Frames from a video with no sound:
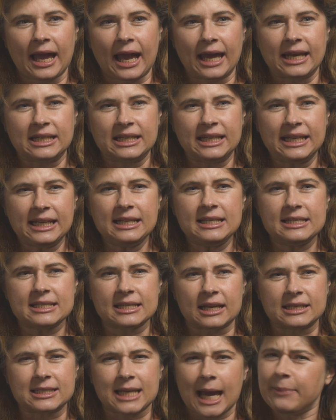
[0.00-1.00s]
And it needs
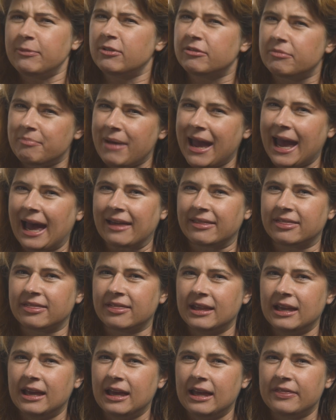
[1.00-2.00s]
a type of
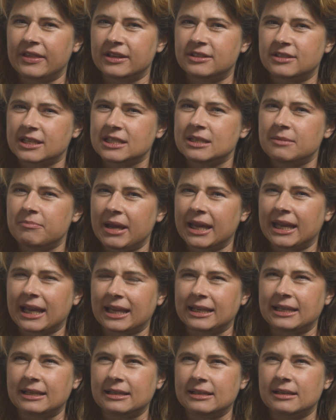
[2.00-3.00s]
math that doesn't make
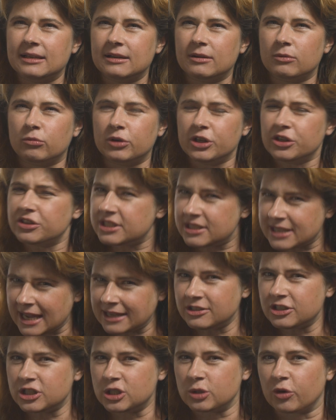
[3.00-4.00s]
any real
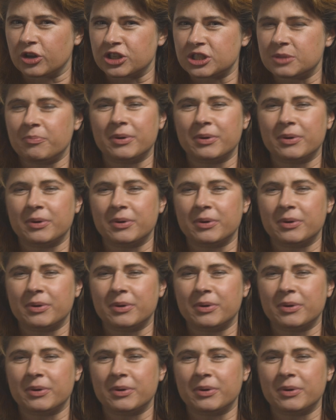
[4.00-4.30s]
sense to us,